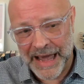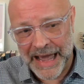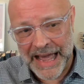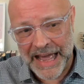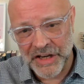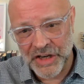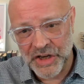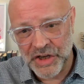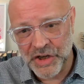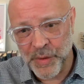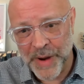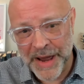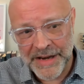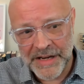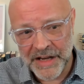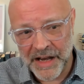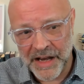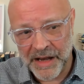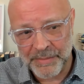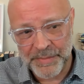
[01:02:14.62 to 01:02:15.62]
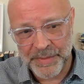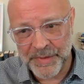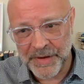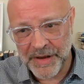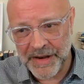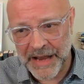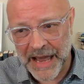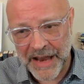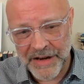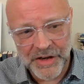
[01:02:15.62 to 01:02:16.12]
and you end up
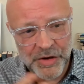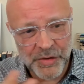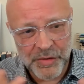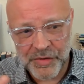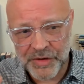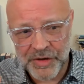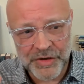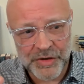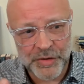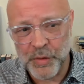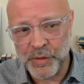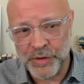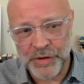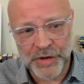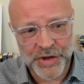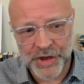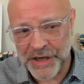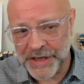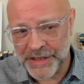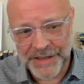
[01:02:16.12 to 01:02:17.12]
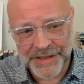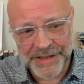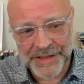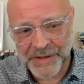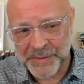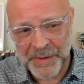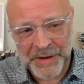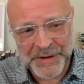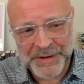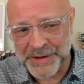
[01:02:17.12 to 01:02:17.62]
and you can talk to Jesus
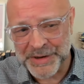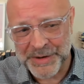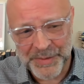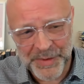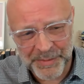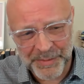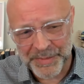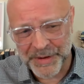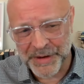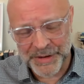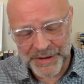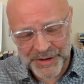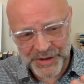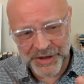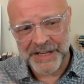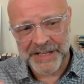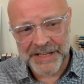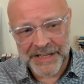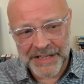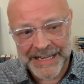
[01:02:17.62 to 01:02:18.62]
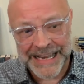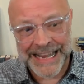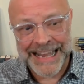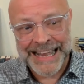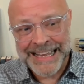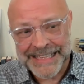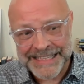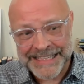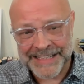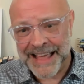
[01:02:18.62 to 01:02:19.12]
as much as you want because Jesus
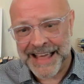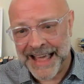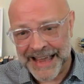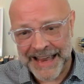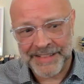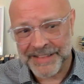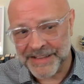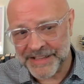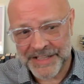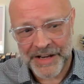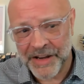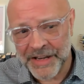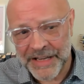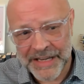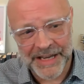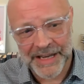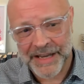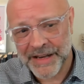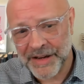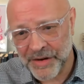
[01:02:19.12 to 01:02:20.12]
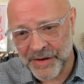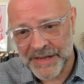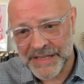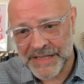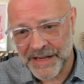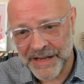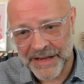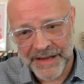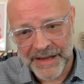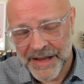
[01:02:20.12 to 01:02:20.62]
is that in the psyche. You know,
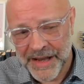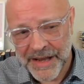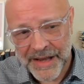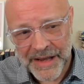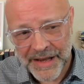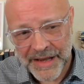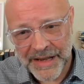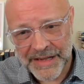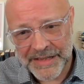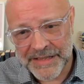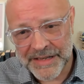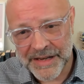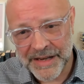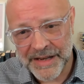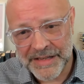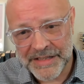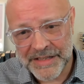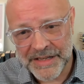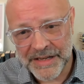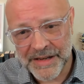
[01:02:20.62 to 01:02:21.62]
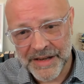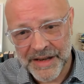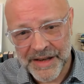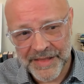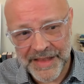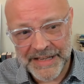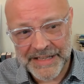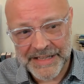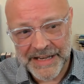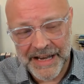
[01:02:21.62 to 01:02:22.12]
it's like it's a it's a
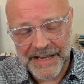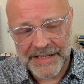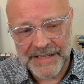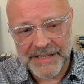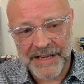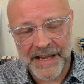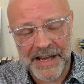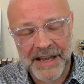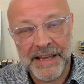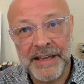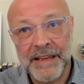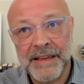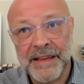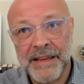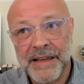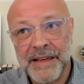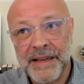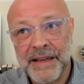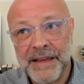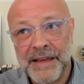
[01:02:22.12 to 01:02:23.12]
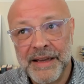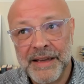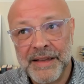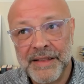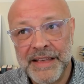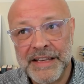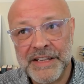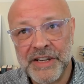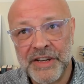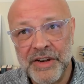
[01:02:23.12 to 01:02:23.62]
that it's a
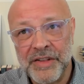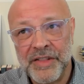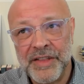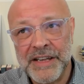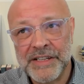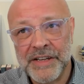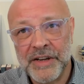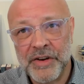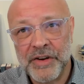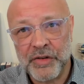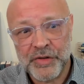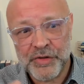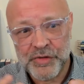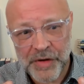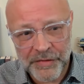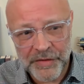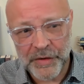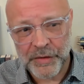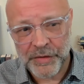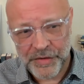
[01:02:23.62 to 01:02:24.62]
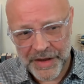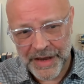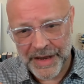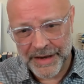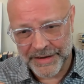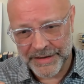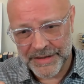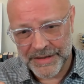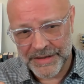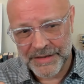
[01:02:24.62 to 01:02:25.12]
these are these are not trivial
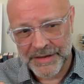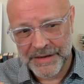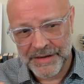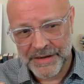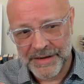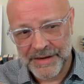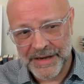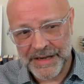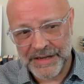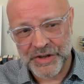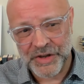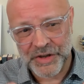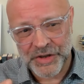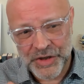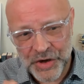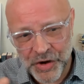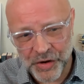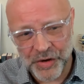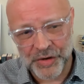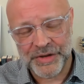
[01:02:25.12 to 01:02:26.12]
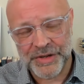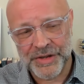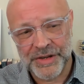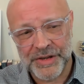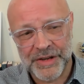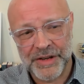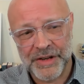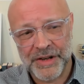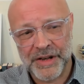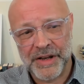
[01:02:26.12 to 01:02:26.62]
things. It's just not
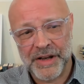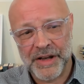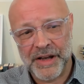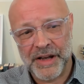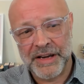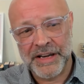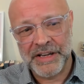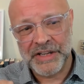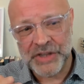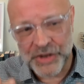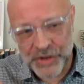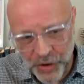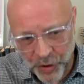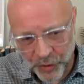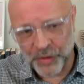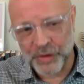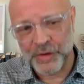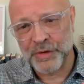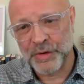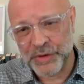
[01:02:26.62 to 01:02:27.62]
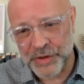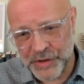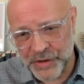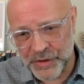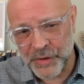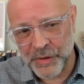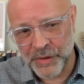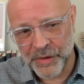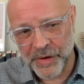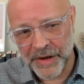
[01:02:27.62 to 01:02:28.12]
an historical
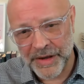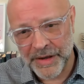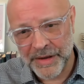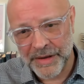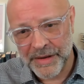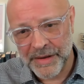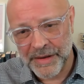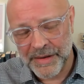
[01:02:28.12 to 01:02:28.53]
story